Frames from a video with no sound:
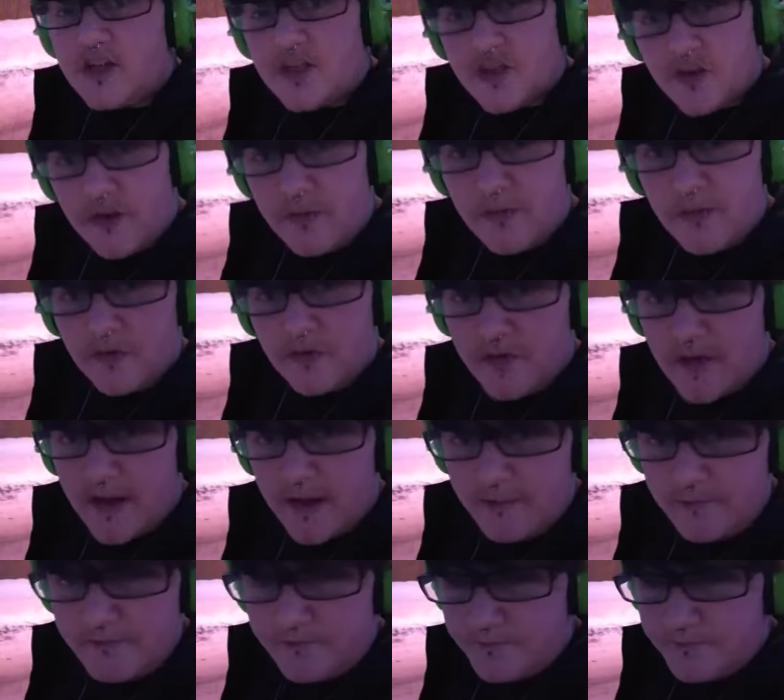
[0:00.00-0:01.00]
a short
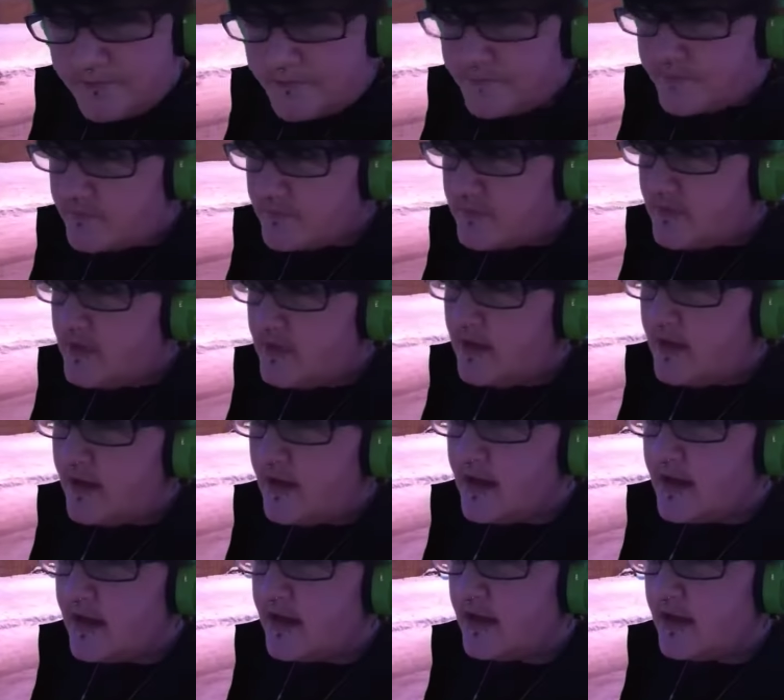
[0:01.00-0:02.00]
movie.
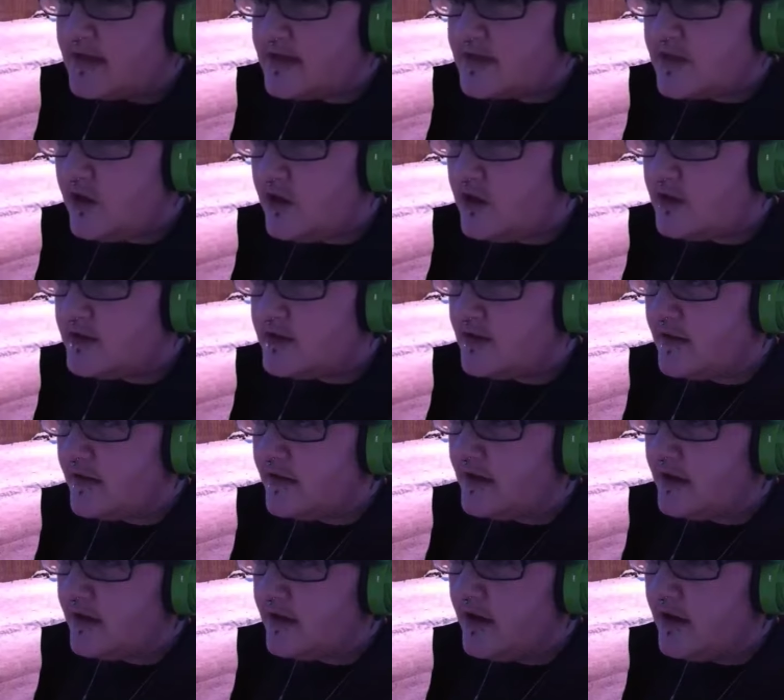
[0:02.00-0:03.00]
Uh, it's called
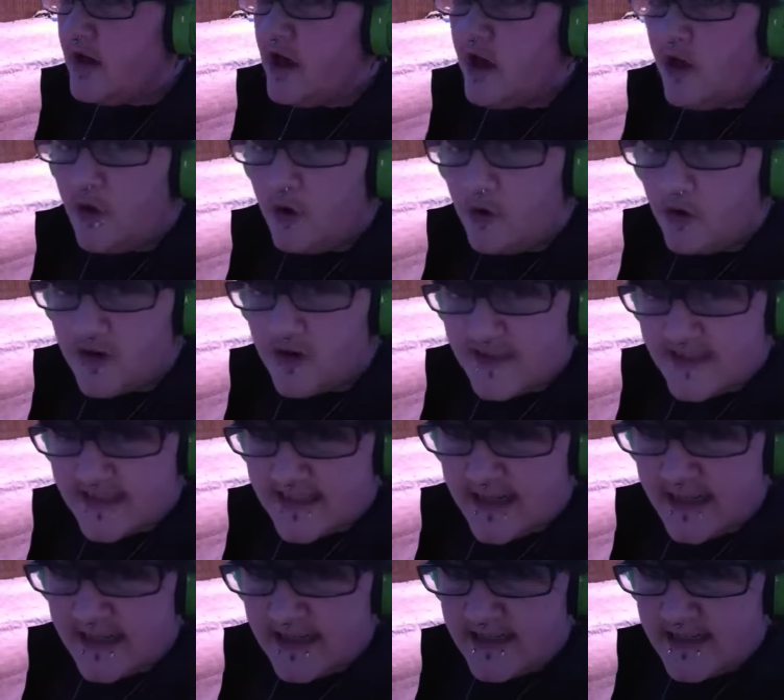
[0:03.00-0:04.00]
The Horse
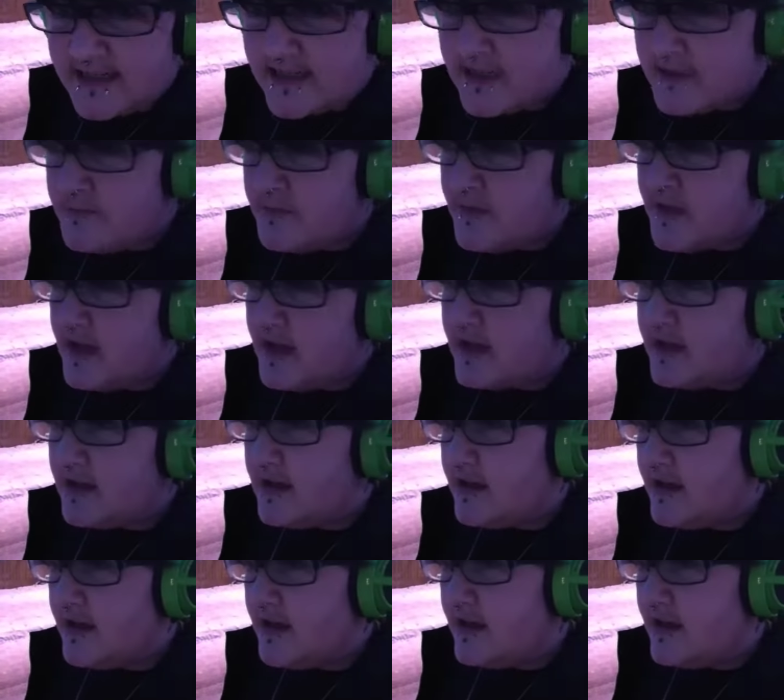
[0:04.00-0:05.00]
Tent.
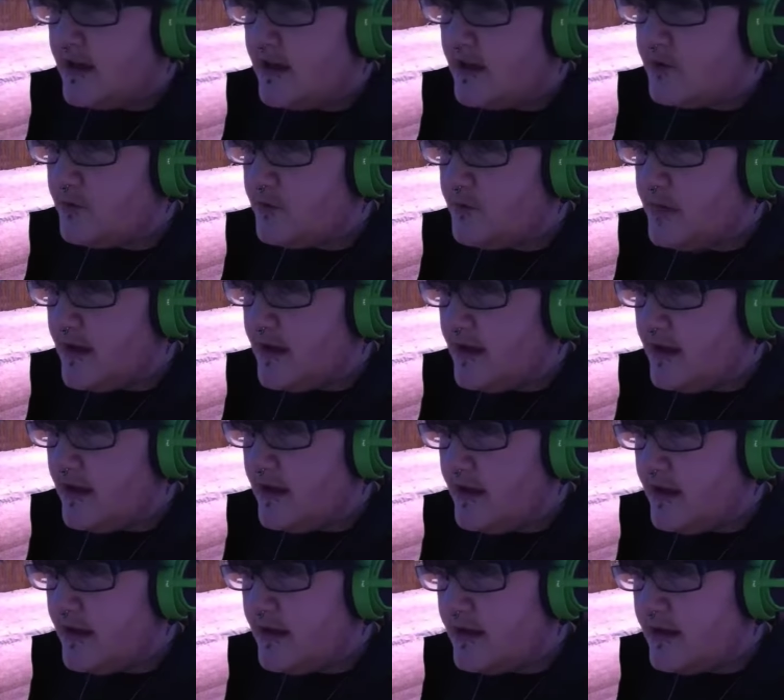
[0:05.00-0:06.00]
Uh, it will
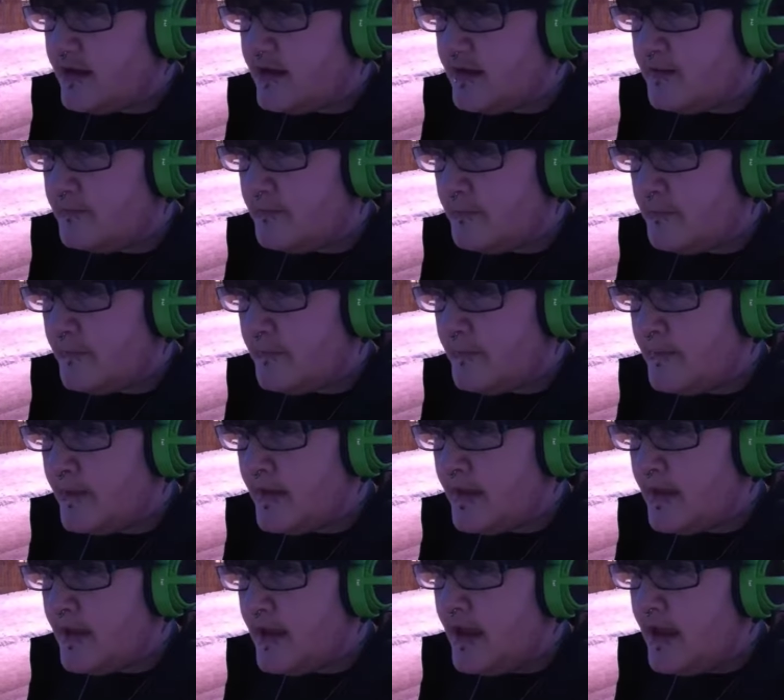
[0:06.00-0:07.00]
be...
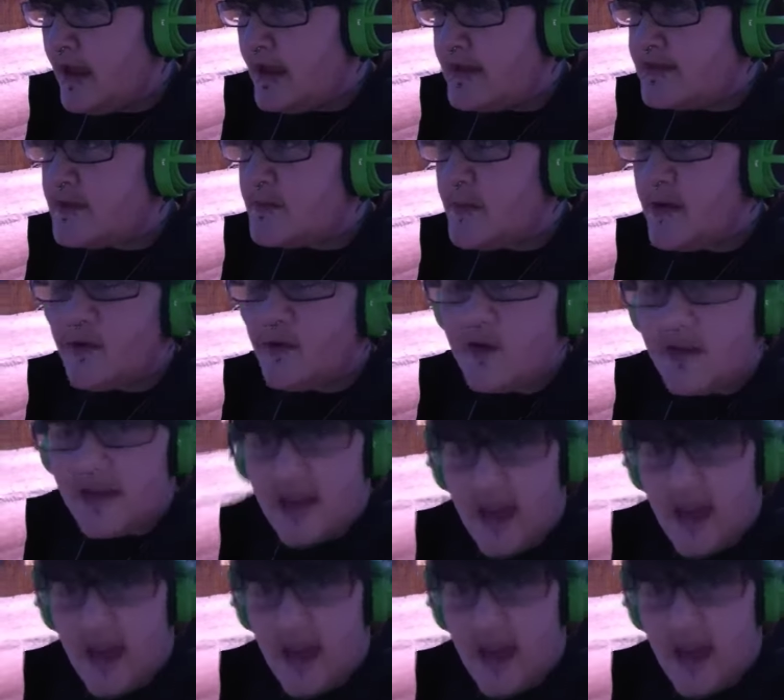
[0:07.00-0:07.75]
It's about a